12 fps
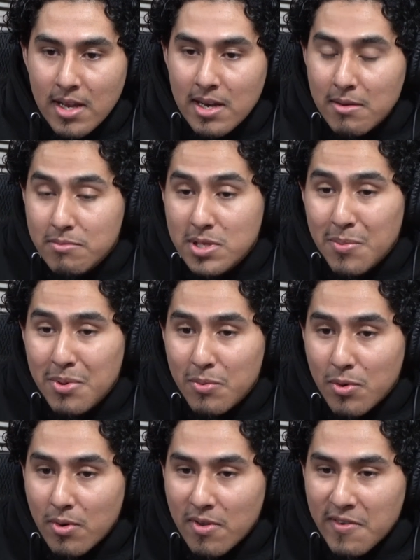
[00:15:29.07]
And some
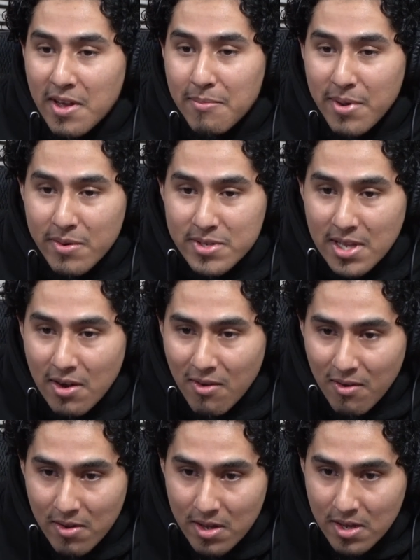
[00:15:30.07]
people don't even have parents at
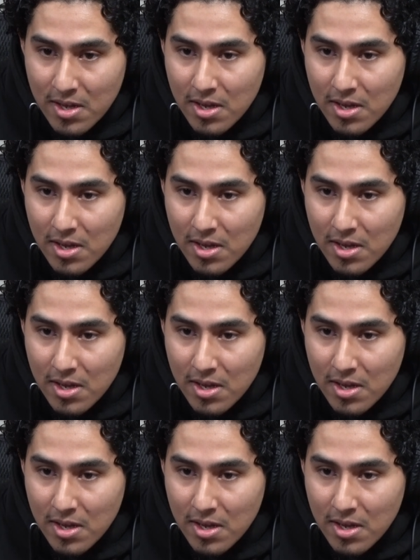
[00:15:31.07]
all.